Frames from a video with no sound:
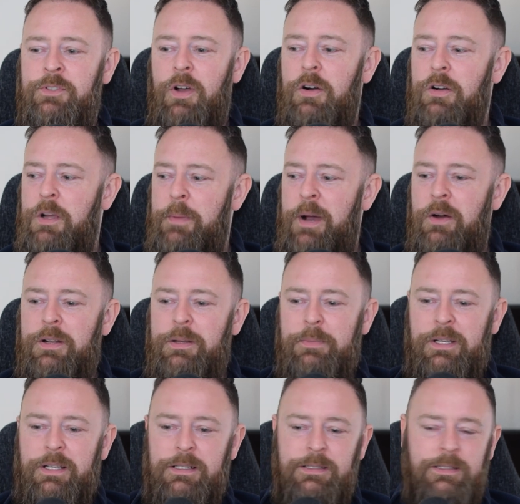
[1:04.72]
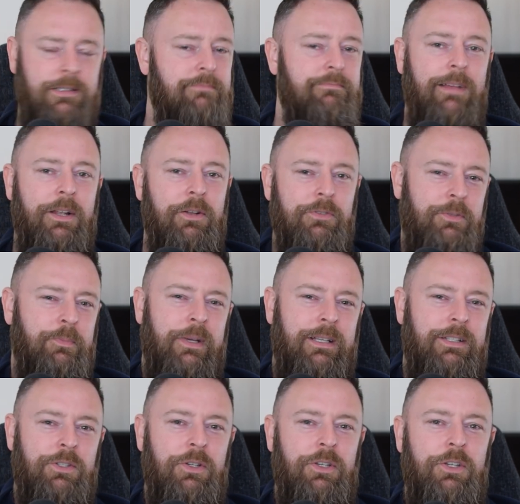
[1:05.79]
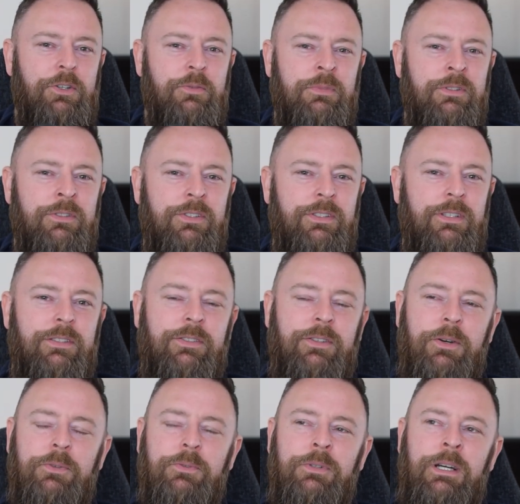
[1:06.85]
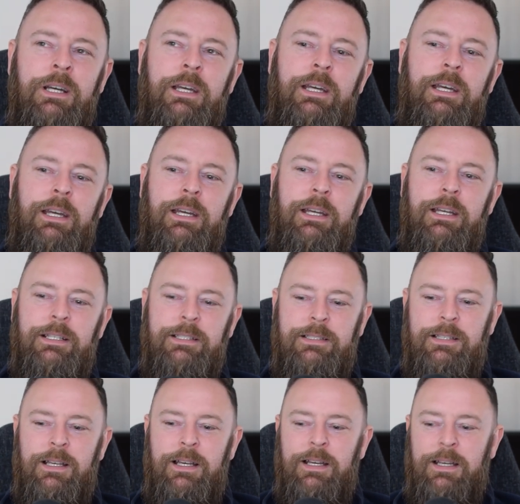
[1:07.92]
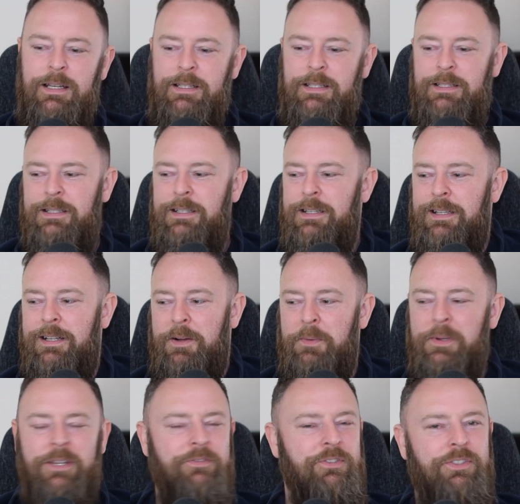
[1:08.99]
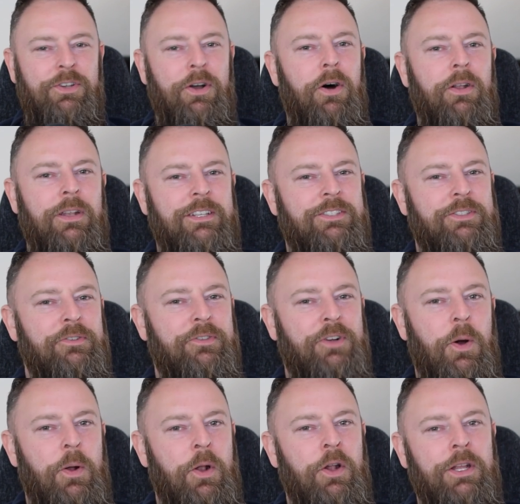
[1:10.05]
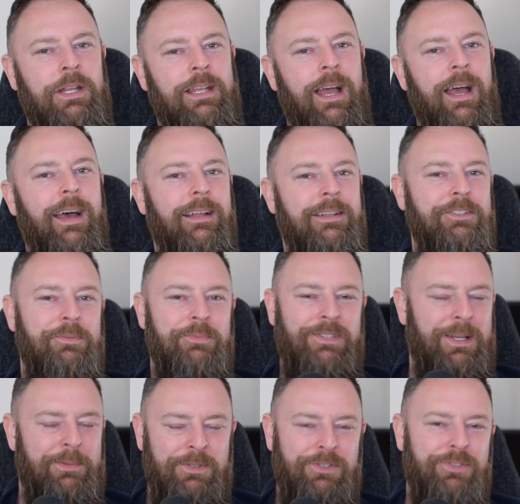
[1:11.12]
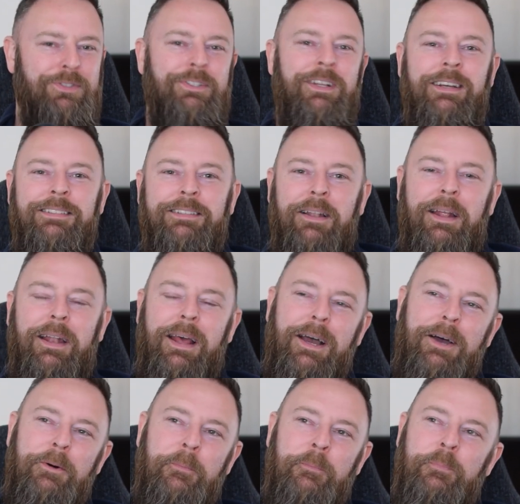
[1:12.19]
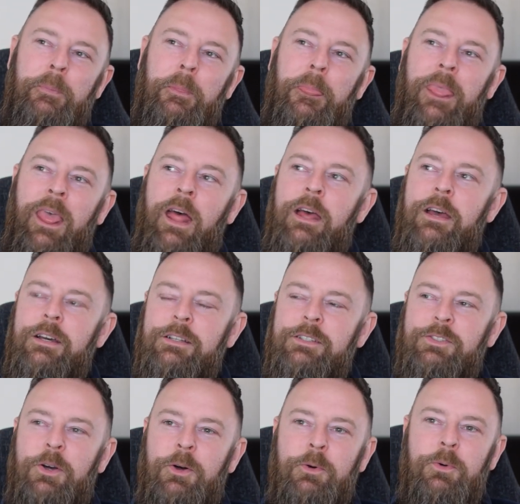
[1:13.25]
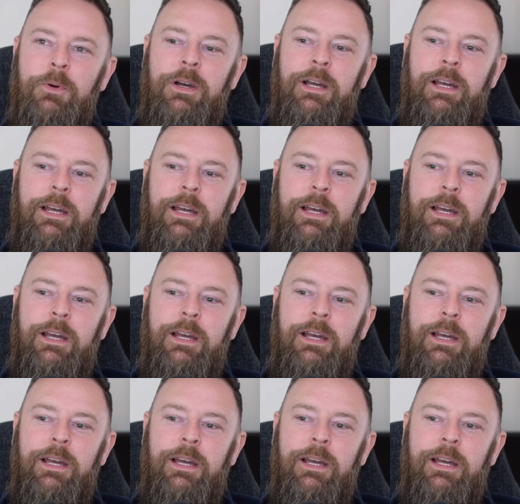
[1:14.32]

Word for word: talk about it because I don't speak to humans, so it's uh, you know when you've just got all this stuff going on in your head, sometimes it's just nice to let it out. So